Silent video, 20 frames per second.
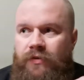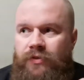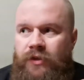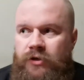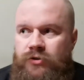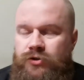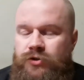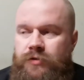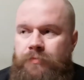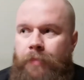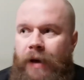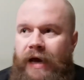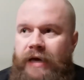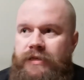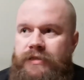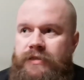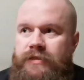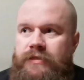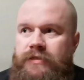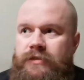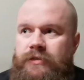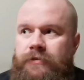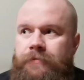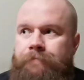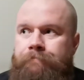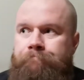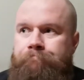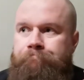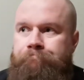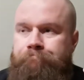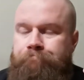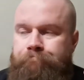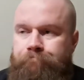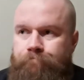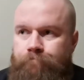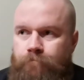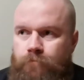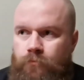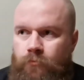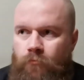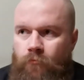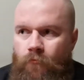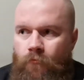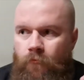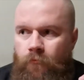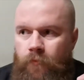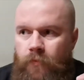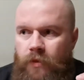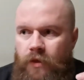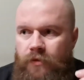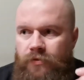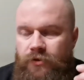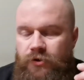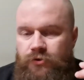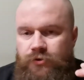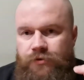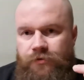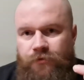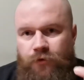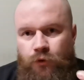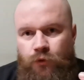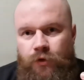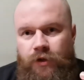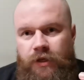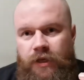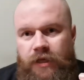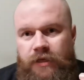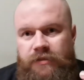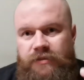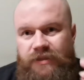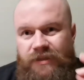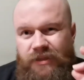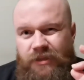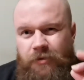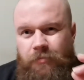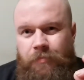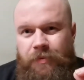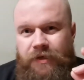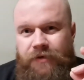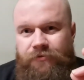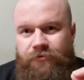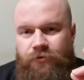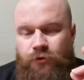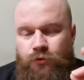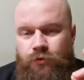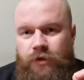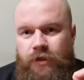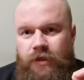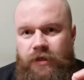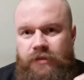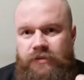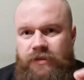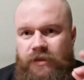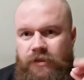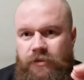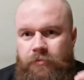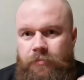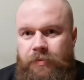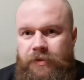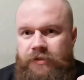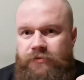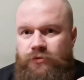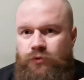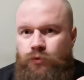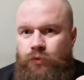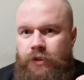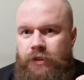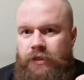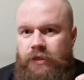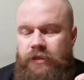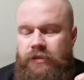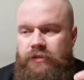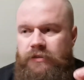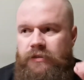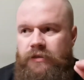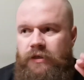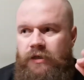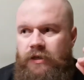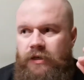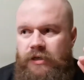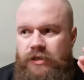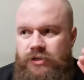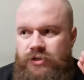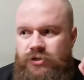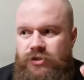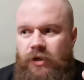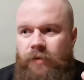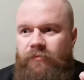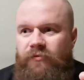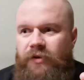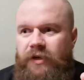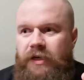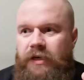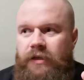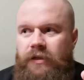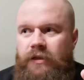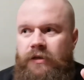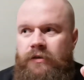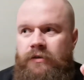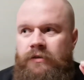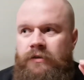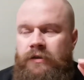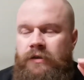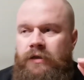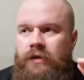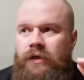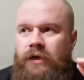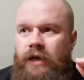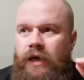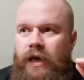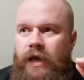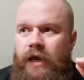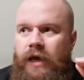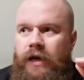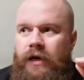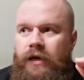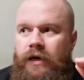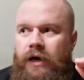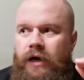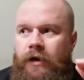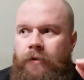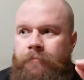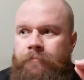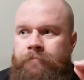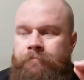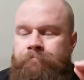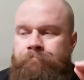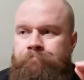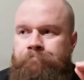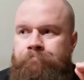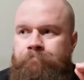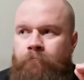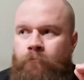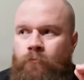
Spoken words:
there's spices, there's fruitiness, a little bit of fruitiness, a little bit of sweetness, some vanilla, and a